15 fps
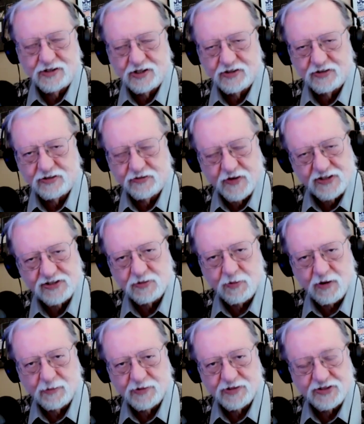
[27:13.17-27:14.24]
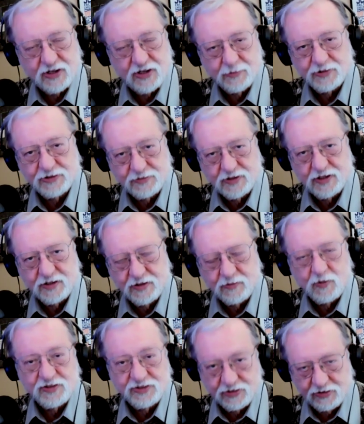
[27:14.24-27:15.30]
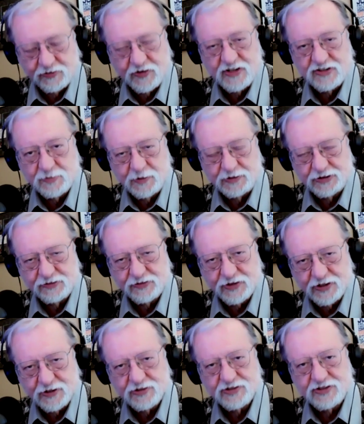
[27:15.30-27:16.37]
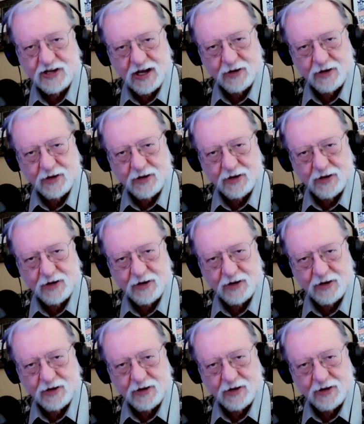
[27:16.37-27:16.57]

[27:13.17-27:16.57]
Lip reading: The Defense Department's there, but it was a defense building for years.